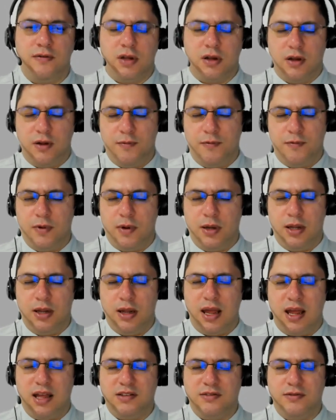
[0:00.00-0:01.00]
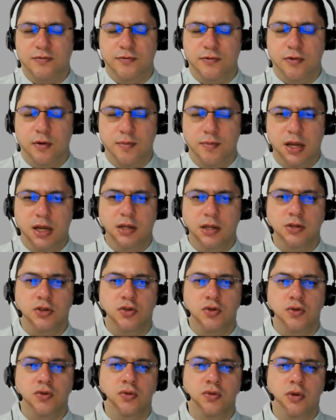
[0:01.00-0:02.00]
The company has forbidden
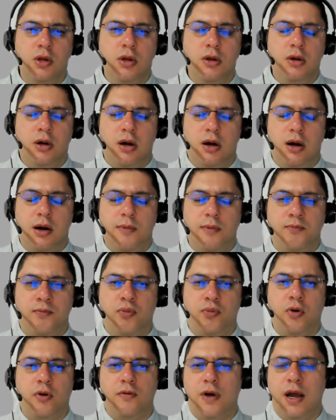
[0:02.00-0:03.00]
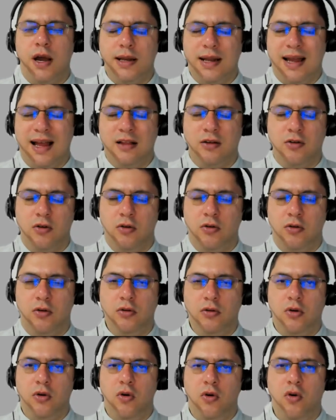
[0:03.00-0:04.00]
to uh, provide
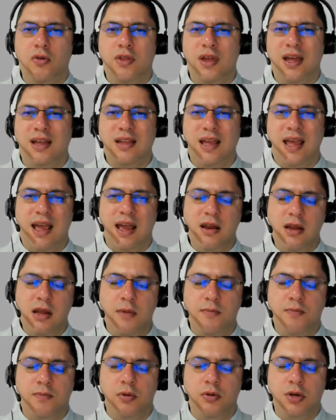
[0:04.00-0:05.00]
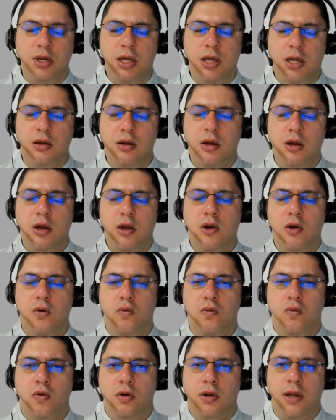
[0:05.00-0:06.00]
alcohol or that any employee
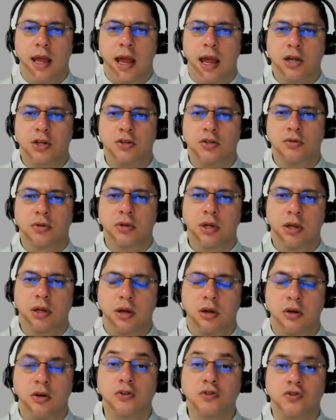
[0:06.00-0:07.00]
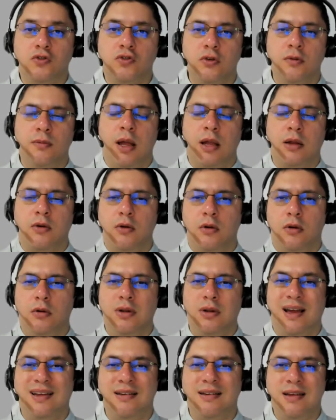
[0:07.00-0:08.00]
would actually consume
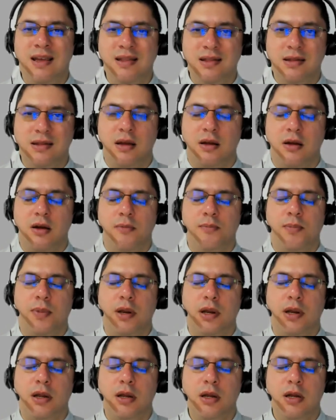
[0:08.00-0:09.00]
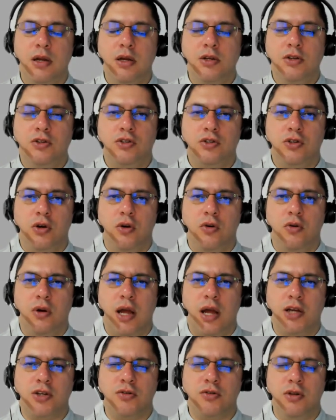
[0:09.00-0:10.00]
alcohol in the company. So
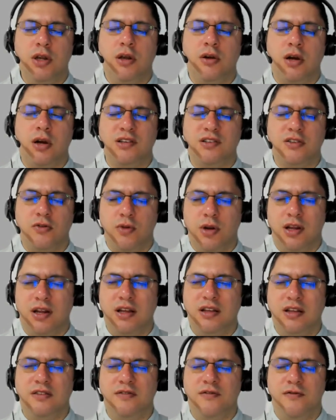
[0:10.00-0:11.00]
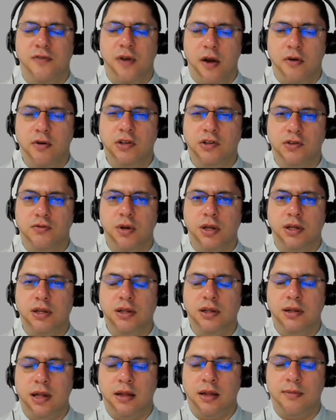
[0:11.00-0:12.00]
actually Costa Rica is very strict
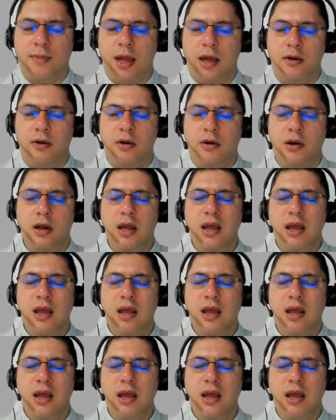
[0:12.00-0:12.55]
in that matter.